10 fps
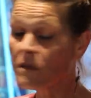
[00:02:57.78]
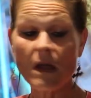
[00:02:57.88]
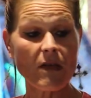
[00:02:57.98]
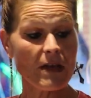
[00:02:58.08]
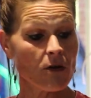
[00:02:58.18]

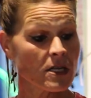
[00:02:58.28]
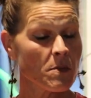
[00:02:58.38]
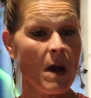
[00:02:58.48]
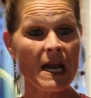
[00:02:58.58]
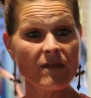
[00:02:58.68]
nights that we
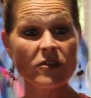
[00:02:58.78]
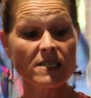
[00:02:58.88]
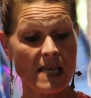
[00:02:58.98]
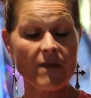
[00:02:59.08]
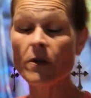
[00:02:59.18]
know there's going to
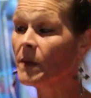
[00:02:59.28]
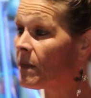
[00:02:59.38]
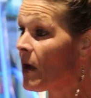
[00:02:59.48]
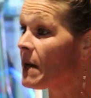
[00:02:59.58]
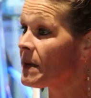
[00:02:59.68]
be
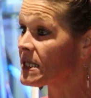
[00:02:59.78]
a lot